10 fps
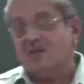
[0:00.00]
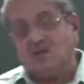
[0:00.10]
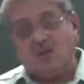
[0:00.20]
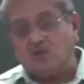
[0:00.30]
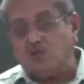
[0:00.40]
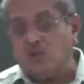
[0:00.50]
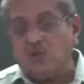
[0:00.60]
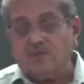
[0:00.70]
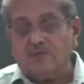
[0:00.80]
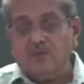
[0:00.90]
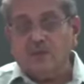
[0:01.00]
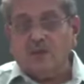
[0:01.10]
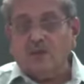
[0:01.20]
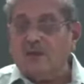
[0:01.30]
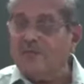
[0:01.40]
not so.
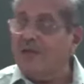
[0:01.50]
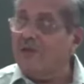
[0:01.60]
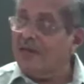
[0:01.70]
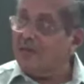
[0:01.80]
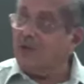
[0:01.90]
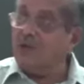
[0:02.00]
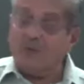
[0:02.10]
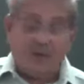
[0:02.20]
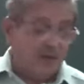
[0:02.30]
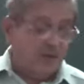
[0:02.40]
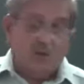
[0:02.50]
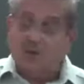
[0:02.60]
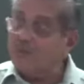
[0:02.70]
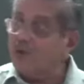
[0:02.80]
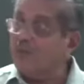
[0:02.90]
One may have higher boiling point,
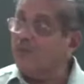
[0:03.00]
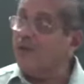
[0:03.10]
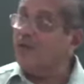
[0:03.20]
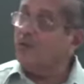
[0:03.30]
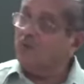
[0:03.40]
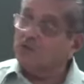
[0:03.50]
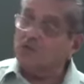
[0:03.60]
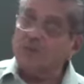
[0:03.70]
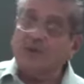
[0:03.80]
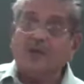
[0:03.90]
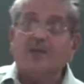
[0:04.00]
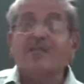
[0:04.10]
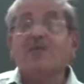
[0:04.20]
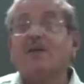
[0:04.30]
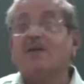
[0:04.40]
lower boiling point, more soluble
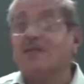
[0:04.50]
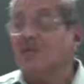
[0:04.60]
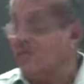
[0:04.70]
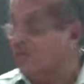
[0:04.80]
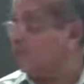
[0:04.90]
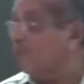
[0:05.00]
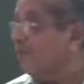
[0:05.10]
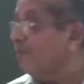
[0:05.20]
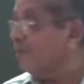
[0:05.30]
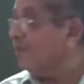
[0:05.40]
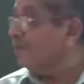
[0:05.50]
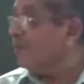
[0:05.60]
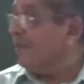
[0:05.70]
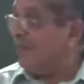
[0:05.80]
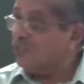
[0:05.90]
in water, less soluble in water,
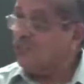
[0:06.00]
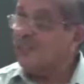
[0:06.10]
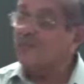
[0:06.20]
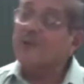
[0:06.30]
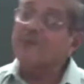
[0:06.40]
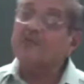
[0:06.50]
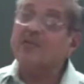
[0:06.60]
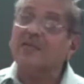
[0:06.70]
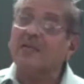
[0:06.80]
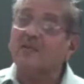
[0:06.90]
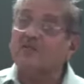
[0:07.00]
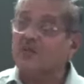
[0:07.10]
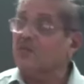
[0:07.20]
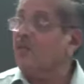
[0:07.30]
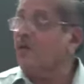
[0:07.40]
etc. Their properties are entirely
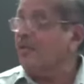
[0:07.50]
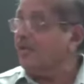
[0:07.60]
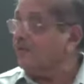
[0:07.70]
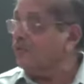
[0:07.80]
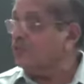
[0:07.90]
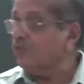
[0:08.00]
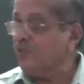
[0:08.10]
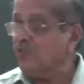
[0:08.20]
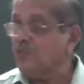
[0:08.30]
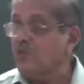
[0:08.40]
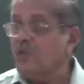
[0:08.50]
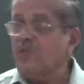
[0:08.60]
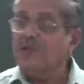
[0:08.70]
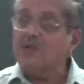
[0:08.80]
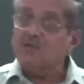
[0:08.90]
different. Reactivity is different.
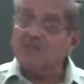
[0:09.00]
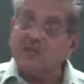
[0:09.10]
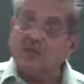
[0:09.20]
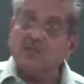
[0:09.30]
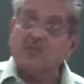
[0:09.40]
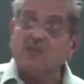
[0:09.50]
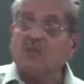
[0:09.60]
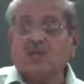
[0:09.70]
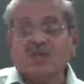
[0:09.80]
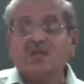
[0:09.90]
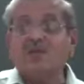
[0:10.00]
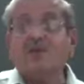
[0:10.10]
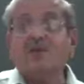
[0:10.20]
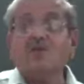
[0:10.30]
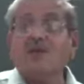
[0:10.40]
One undergoes hydrolysis, another will
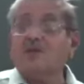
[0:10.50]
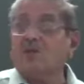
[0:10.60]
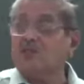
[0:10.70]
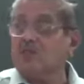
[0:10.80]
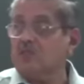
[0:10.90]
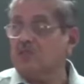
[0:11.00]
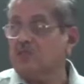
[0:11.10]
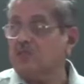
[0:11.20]
not undergo hydrolysis,